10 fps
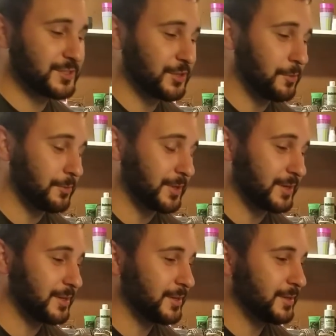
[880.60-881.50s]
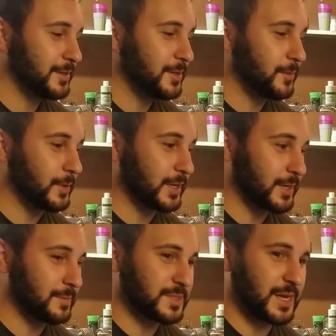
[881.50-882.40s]
so that when it
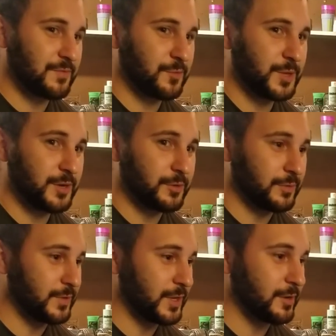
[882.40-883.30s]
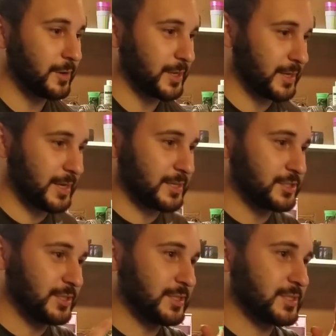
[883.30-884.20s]
comes time for me to do a video, I can
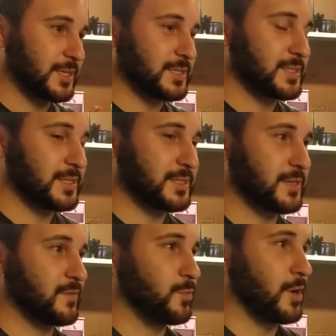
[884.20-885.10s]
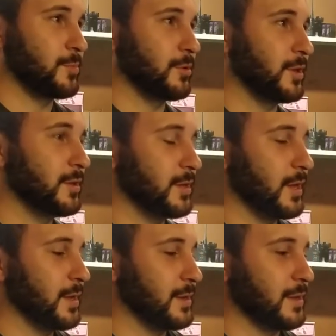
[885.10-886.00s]
actually discuss this stuff properly
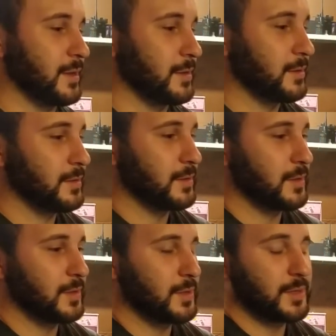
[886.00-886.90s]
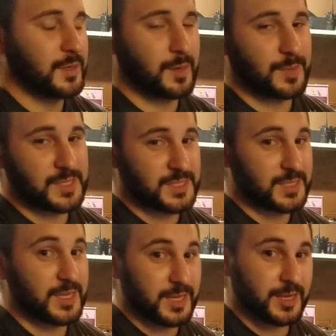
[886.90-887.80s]
and uh, not be
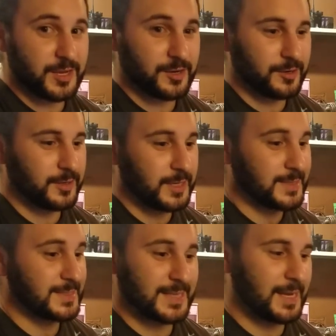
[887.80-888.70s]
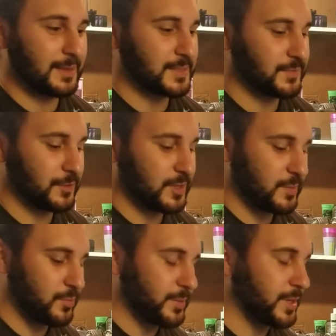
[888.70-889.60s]
sitting here in silence for a
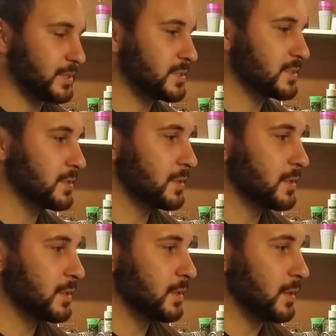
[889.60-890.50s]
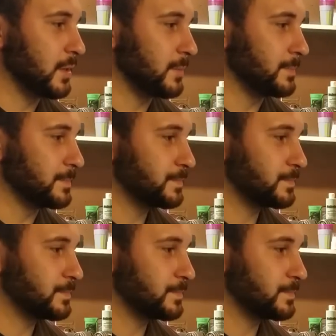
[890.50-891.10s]
couple minutes. Um,